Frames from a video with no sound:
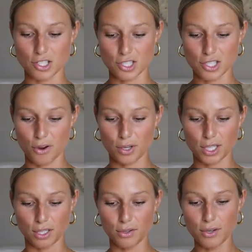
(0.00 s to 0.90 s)
just so
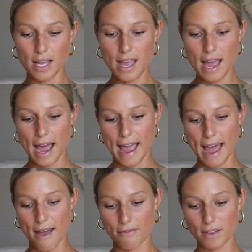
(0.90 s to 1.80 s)
cute. I
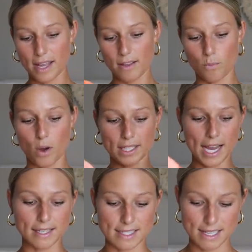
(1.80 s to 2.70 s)
have one
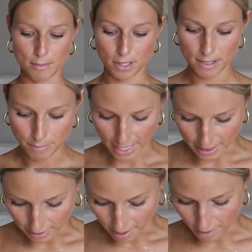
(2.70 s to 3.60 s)
kind of similar, but I
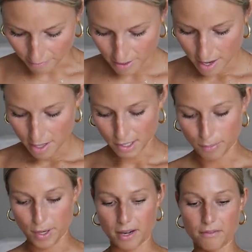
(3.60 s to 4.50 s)
love the
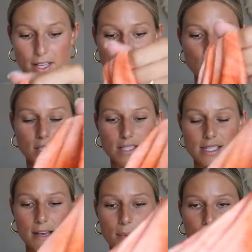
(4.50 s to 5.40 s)
print of this. So you can see it